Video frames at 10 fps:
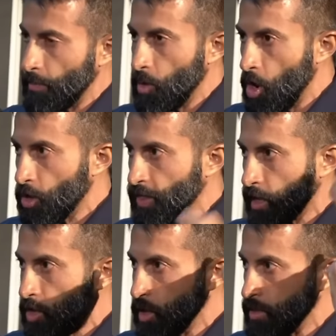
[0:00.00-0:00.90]
the more
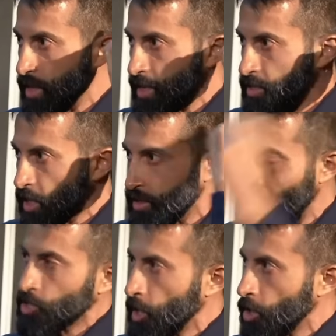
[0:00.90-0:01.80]
the
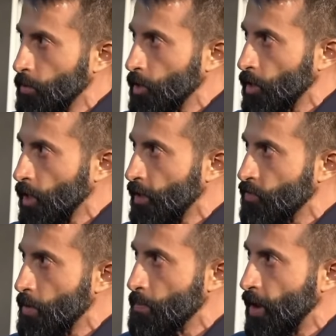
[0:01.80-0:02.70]
international community
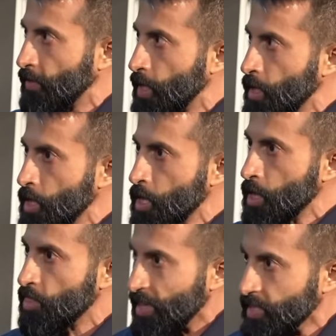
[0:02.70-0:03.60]
give them money.
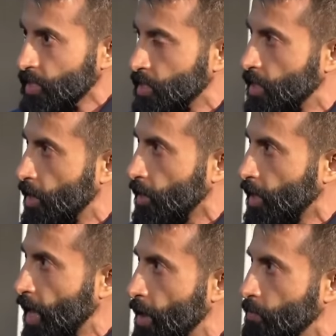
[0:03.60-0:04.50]
This is their
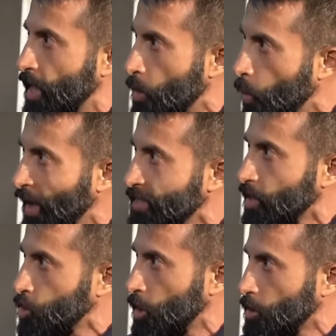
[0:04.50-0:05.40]
game. They want
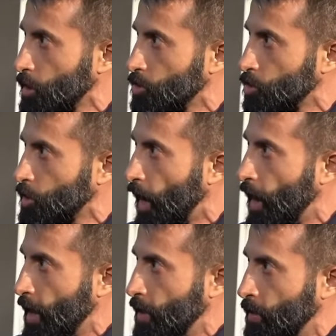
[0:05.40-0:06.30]
the children to
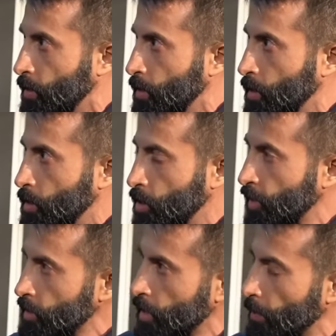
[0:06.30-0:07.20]
die. You
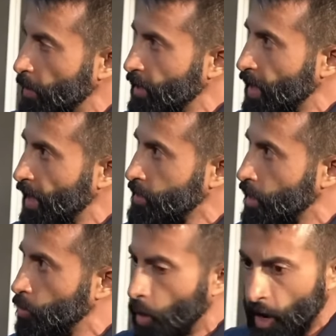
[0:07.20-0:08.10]
think somebody like
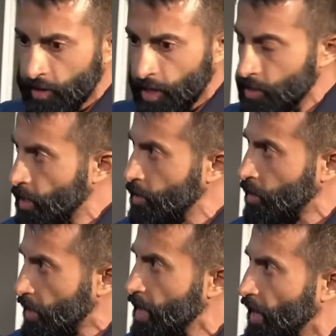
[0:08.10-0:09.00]
Sinwar did not
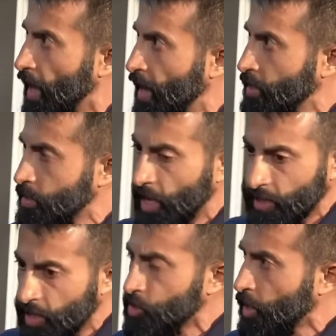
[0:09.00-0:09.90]
realize that
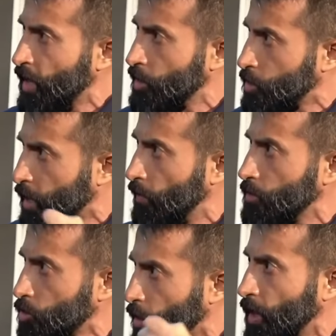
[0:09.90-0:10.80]
Israel is
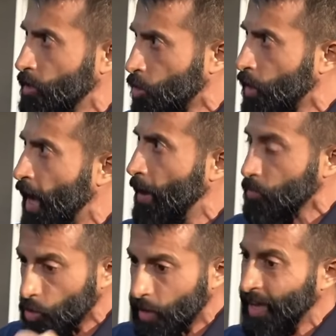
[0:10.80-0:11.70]
going to come to